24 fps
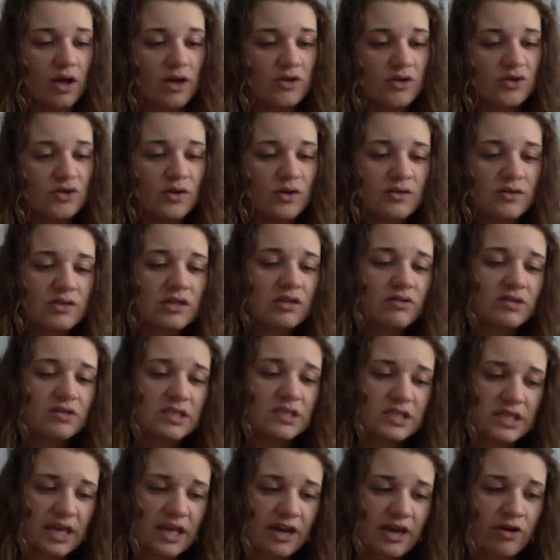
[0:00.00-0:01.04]
So I was a little
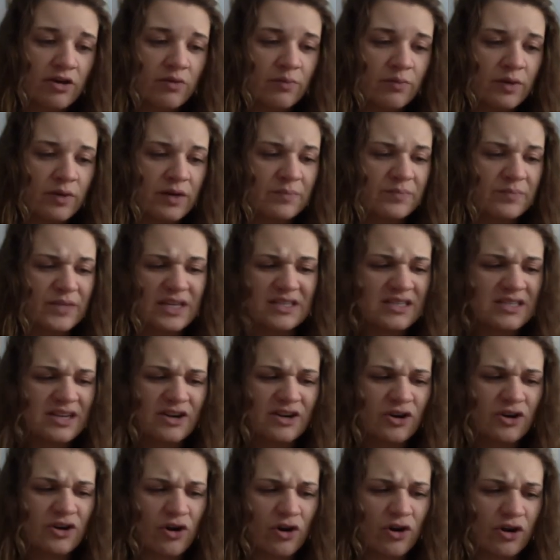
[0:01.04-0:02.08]
scared, but it
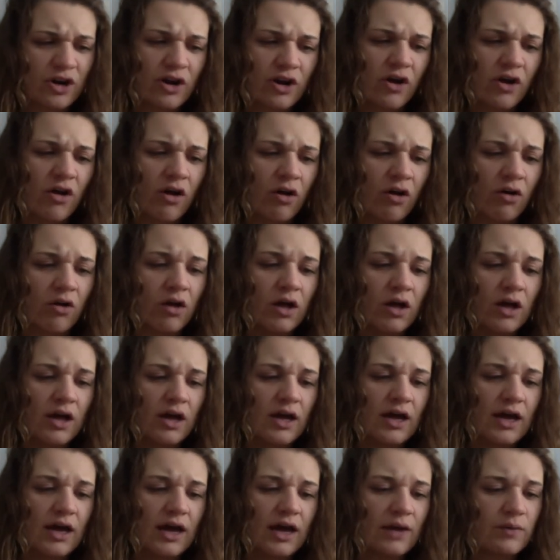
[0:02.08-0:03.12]
didn't hurt at all.
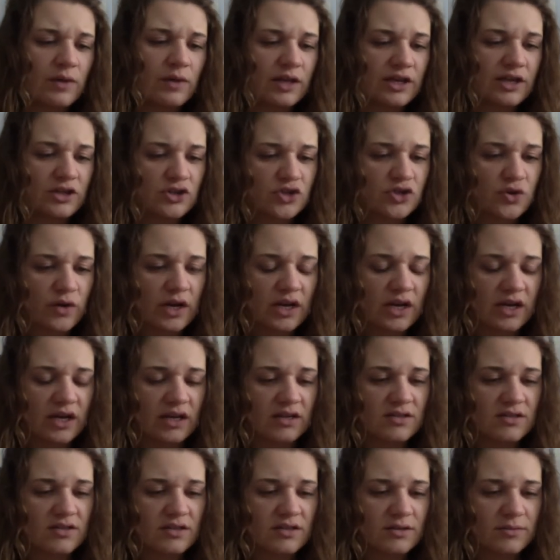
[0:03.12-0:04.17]
I really enjoyed
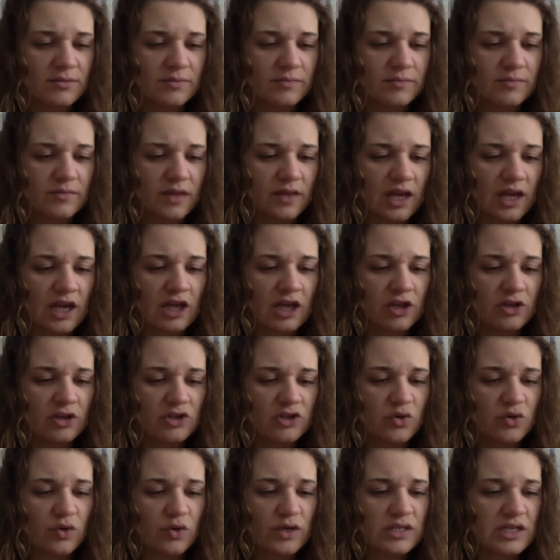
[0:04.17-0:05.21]
it. He
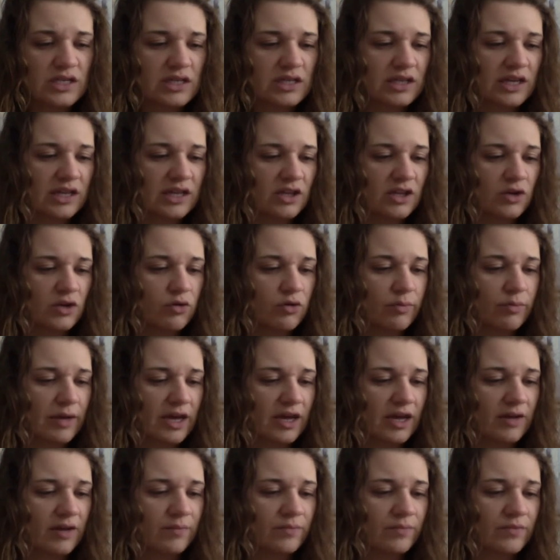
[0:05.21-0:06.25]
looked quizzically at the old man.